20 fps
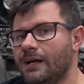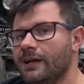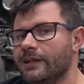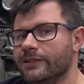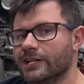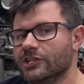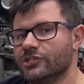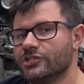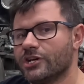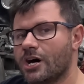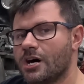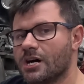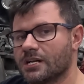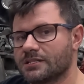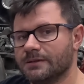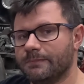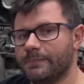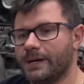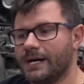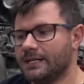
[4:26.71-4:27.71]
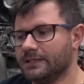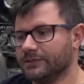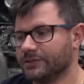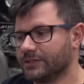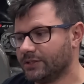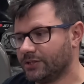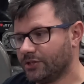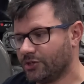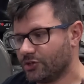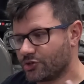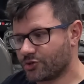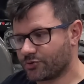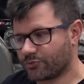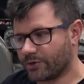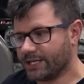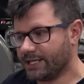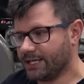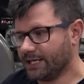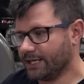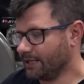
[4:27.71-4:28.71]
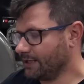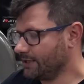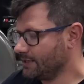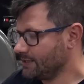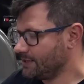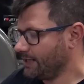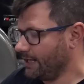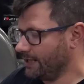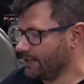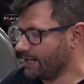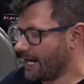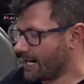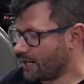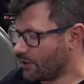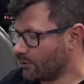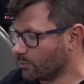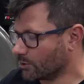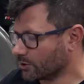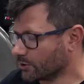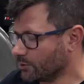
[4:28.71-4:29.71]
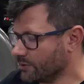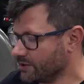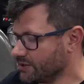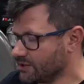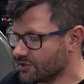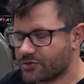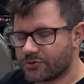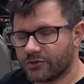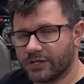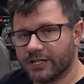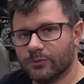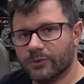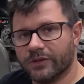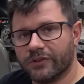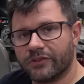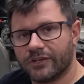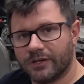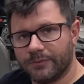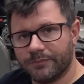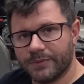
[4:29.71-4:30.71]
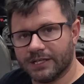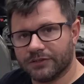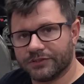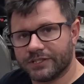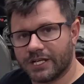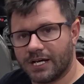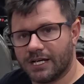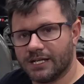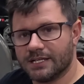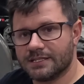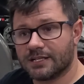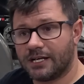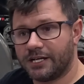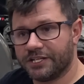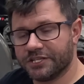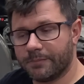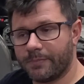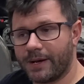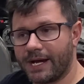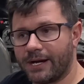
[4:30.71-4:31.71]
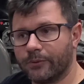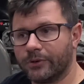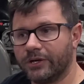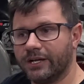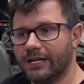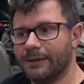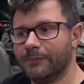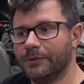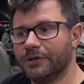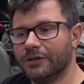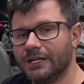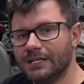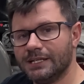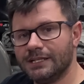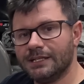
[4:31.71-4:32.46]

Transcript: that talks about shrinking and how we're going to shrink with thumbnail dies on the power hammer,